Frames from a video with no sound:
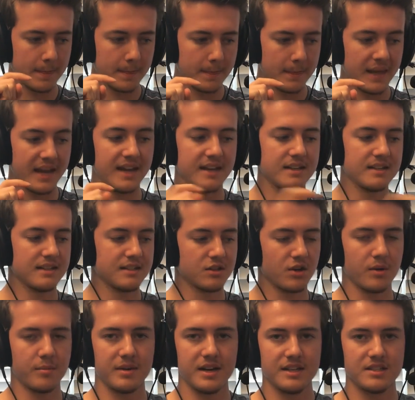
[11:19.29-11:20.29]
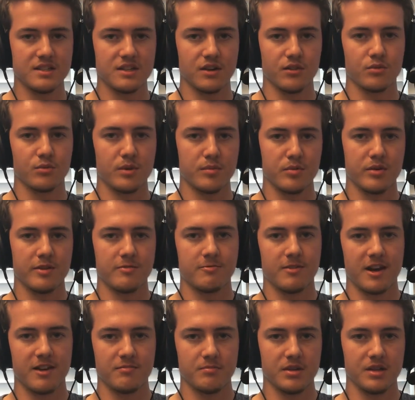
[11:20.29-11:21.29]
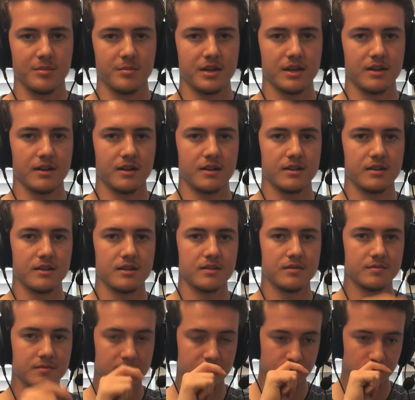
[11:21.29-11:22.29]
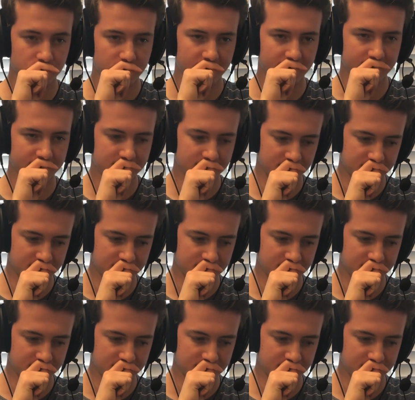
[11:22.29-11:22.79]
and it terminates in a 3.5 millimeter jack,